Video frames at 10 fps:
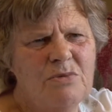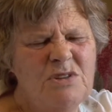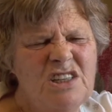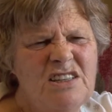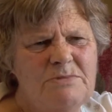
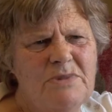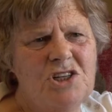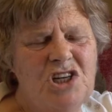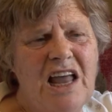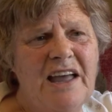Wasn't as
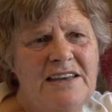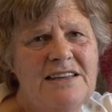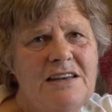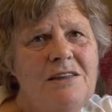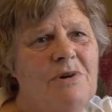much light
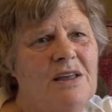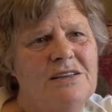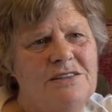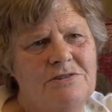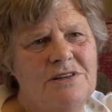anyway
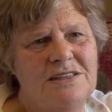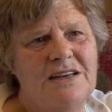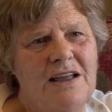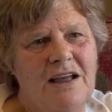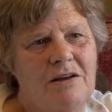as there is
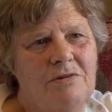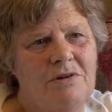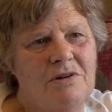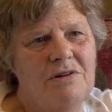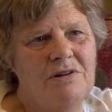now.
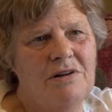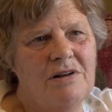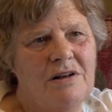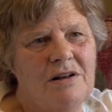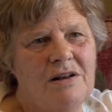
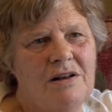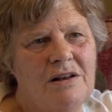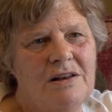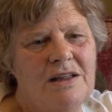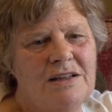
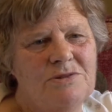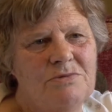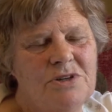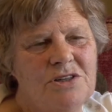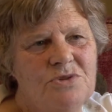Lights
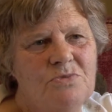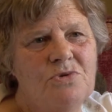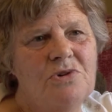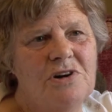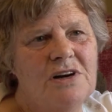were much
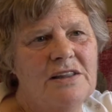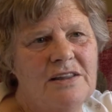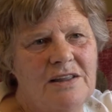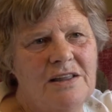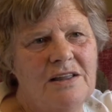smaller, I
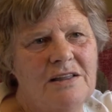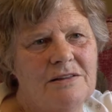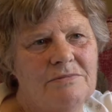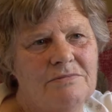think.